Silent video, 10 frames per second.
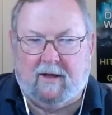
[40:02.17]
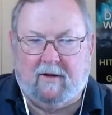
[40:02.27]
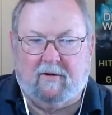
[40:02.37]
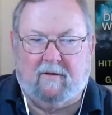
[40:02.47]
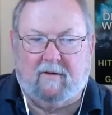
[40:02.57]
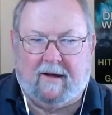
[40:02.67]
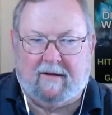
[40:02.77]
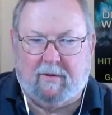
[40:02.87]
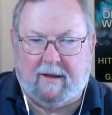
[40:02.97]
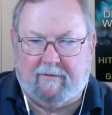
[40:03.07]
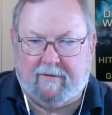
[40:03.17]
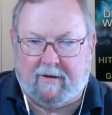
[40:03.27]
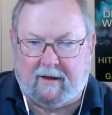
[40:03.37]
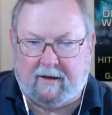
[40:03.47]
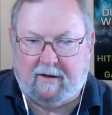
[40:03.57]
it's a five blade fan,
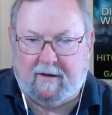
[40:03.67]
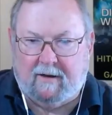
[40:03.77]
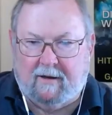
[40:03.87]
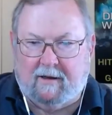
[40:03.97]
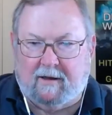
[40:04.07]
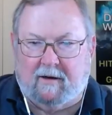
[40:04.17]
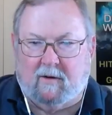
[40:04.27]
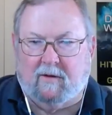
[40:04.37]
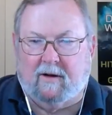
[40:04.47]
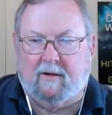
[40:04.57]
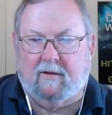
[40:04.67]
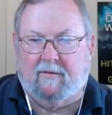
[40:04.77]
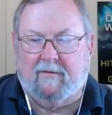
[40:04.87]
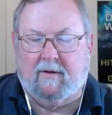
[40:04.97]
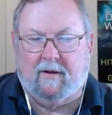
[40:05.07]
you know, or that the
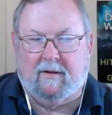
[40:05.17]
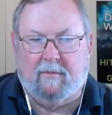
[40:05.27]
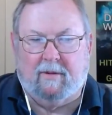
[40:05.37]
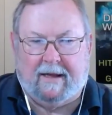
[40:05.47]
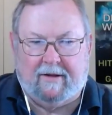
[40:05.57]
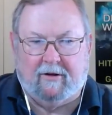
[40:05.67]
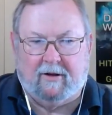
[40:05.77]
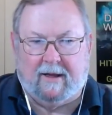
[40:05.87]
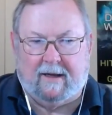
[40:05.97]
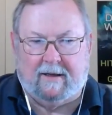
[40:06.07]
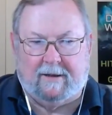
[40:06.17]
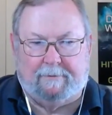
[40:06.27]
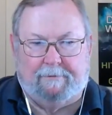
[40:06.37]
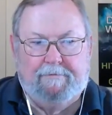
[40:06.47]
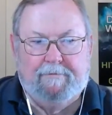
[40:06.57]
uh, the blades look like um,
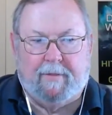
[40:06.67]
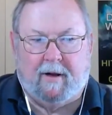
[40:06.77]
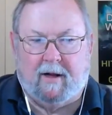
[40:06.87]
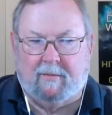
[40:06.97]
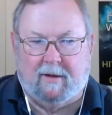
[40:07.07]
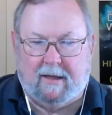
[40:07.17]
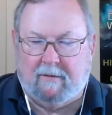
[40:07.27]
palm leaves.